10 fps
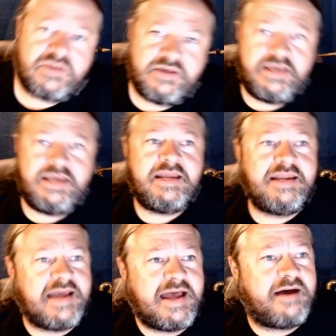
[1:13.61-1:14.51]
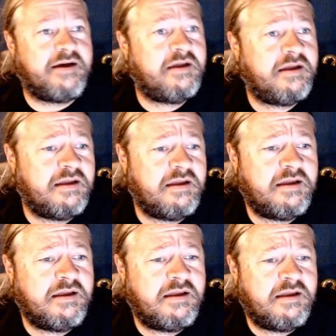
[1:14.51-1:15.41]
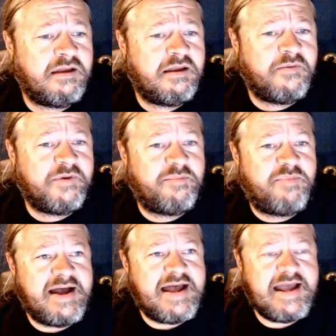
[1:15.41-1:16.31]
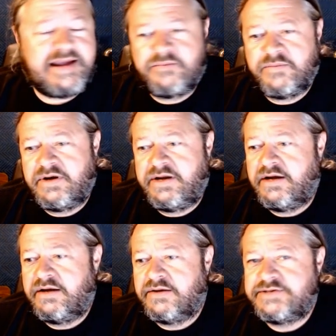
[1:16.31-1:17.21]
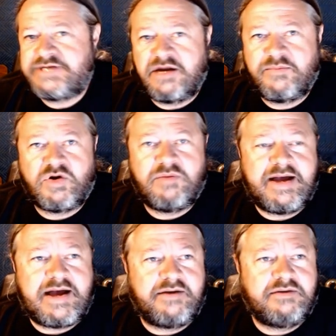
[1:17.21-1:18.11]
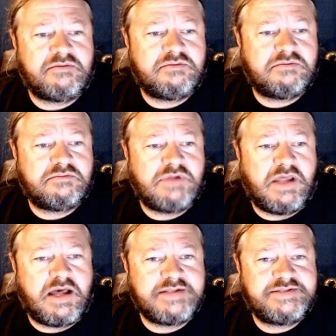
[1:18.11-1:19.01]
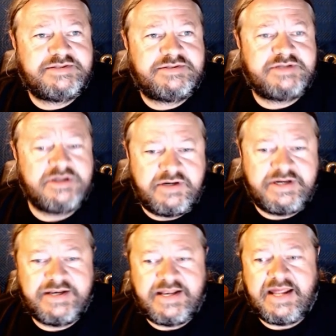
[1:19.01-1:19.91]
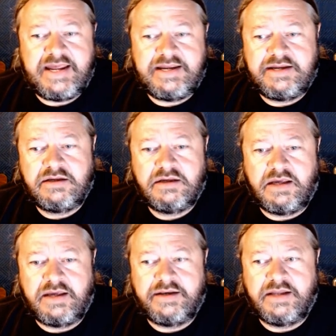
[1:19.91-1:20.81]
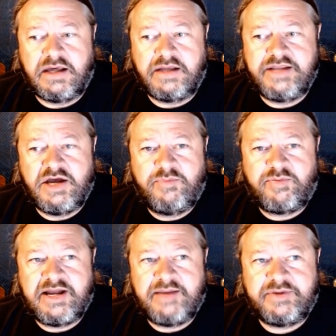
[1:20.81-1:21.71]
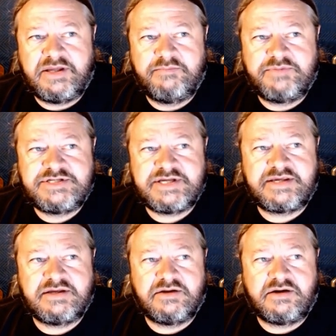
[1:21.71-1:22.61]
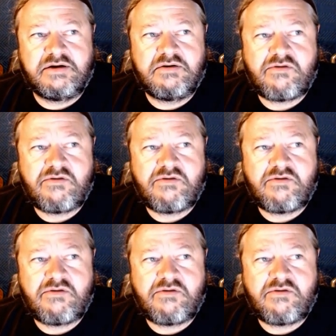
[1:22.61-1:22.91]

Anyhow, we're back and we're here going to talk more about uh, tuning today and uh, no prep in particular